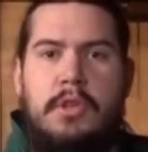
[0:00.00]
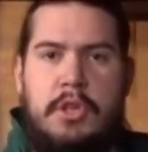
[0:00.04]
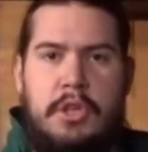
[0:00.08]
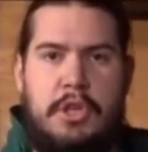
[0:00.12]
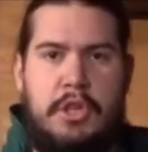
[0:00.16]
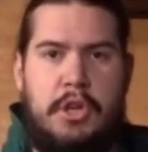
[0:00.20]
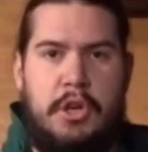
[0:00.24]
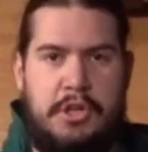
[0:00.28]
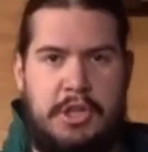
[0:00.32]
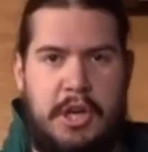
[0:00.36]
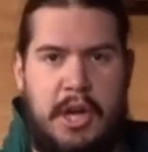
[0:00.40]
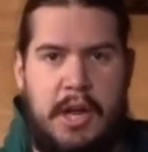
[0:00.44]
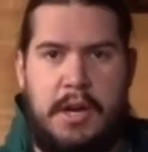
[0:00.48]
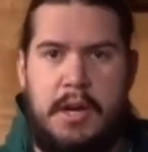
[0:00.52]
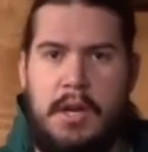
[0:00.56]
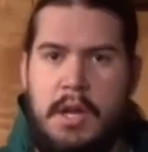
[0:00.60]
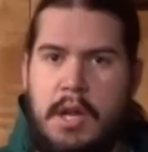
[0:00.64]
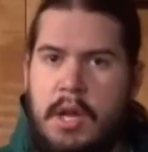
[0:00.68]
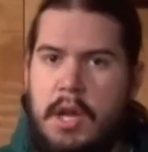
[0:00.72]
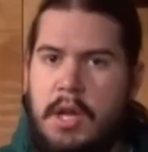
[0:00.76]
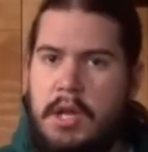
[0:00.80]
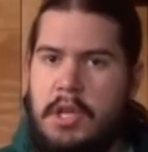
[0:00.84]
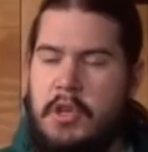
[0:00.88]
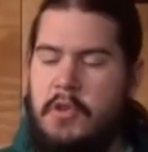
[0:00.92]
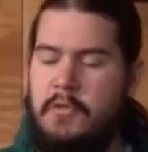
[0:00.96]
You're done.
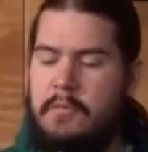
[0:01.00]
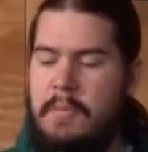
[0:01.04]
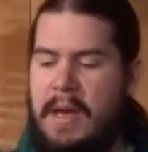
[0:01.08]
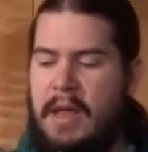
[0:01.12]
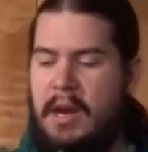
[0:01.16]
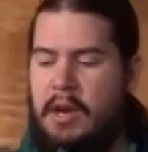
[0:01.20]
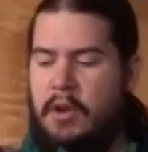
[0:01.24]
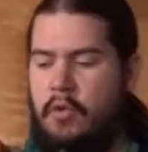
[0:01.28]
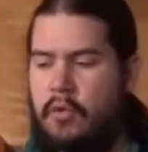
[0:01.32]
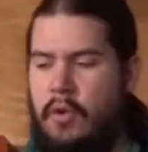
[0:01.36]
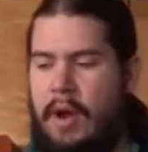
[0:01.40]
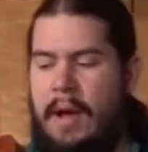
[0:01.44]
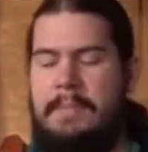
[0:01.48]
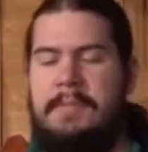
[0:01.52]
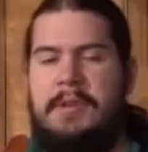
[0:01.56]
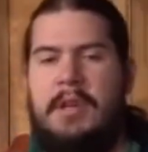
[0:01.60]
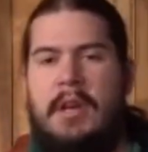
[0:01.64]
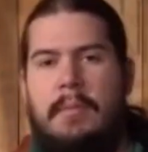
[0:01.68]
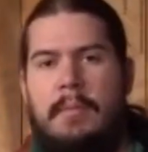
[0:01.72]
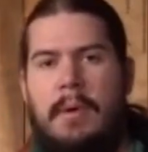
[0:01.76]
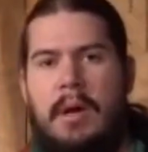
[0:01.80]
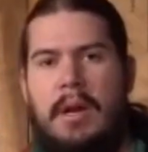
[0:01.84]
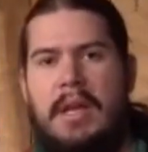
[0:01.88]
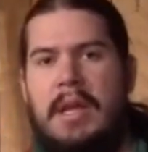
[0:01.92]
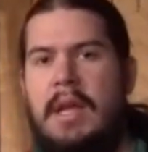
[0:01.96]
You've made a crap ton
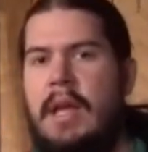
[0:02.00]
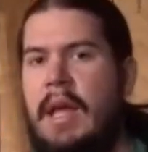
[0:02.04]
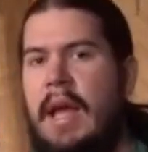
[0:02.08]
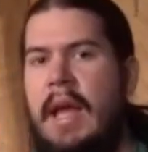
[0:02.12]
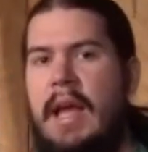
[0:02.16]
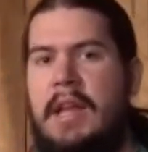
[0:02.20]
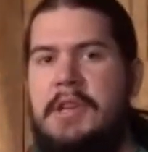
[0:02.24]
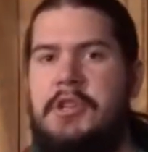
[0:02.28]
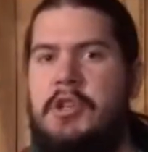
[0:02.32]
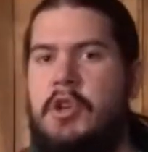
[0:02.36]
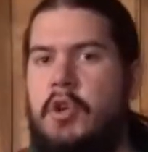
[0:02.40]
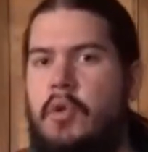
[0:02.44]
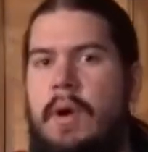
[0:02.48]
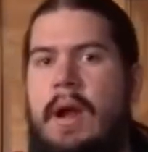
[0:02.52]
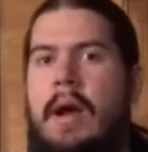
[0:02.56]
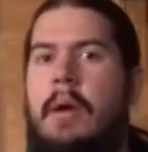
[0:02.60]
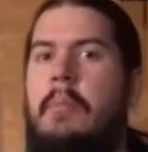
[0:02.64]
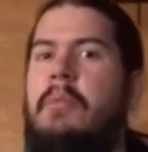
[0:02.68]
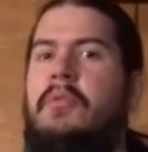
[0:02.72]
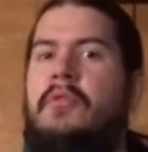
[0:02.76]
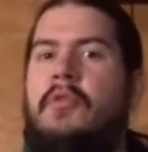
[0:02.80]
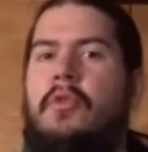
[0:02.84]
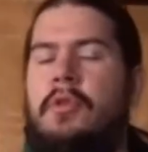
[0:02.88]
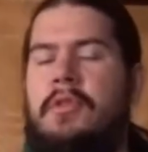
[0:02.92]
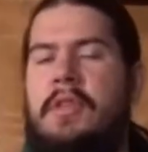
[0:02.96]
of money, and you're out
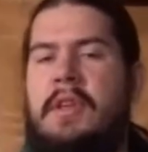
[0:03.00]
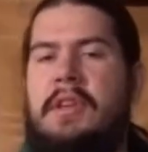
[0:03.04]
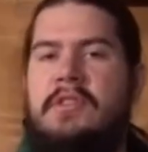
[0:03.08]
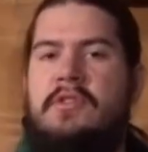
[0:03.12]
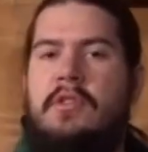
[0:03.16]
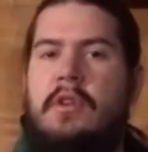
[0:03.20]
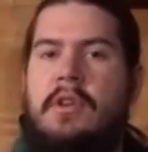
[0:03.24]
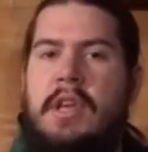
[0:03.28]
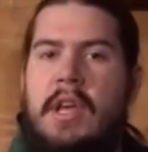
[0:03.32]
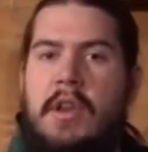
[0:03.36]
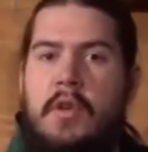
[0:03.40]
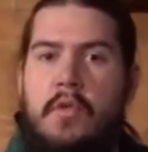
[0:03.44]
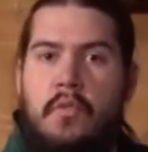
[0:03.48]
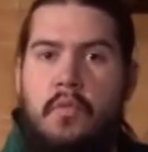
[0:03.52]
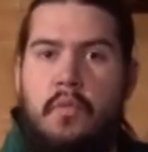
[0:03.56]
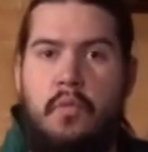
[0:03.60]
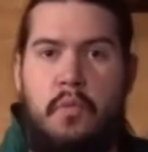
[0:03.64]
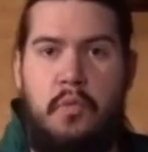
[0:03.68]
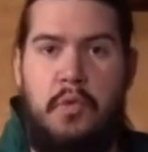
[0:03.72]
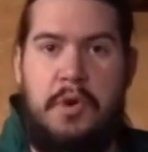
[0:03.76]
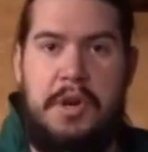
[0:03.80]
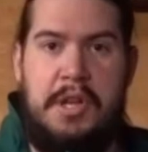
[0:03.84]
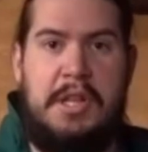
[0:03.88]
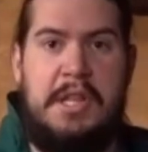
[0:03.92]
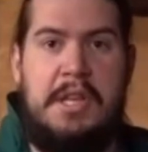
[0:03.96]
before things start
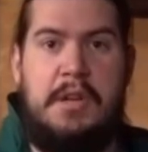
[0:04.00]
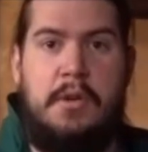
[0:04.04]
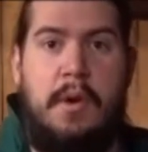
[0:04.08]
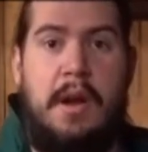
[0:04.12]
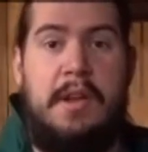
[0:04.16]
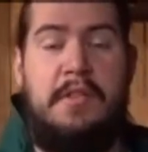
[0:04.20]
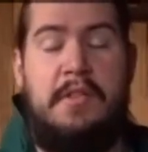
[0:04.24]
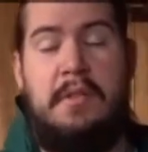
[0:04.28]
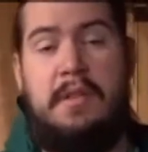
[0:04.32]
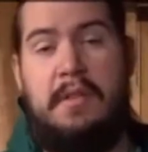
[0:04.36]
getting really crazy.